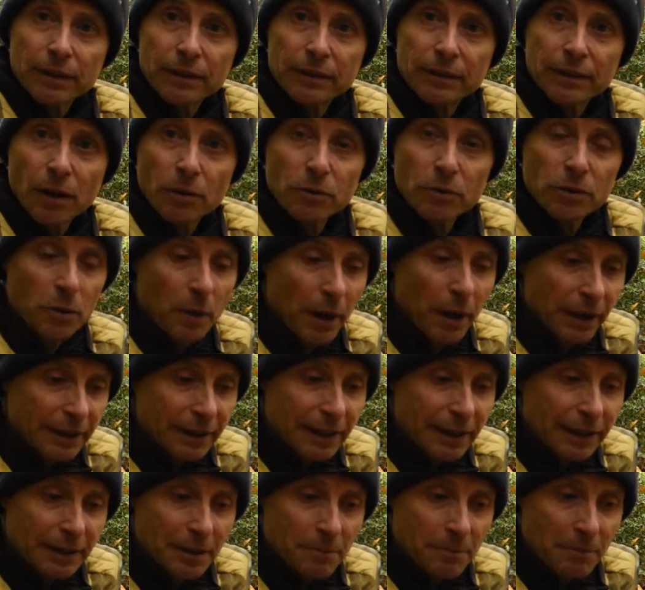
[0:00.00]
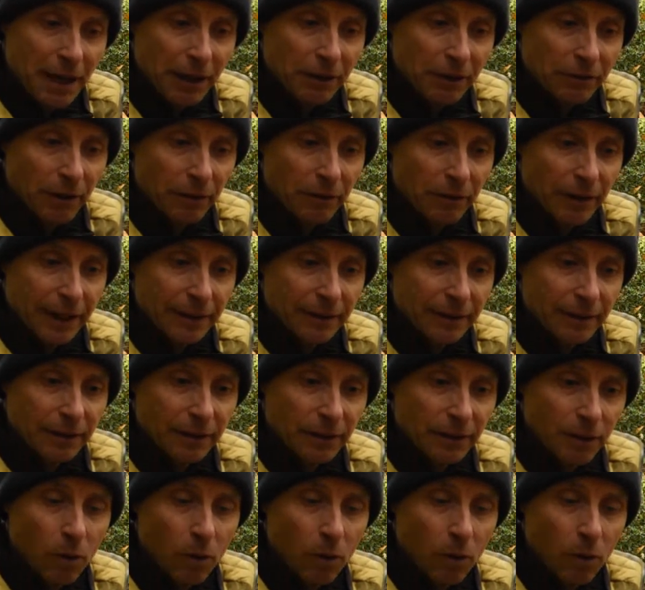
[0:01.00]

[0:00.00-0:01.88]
So you only need the macro lens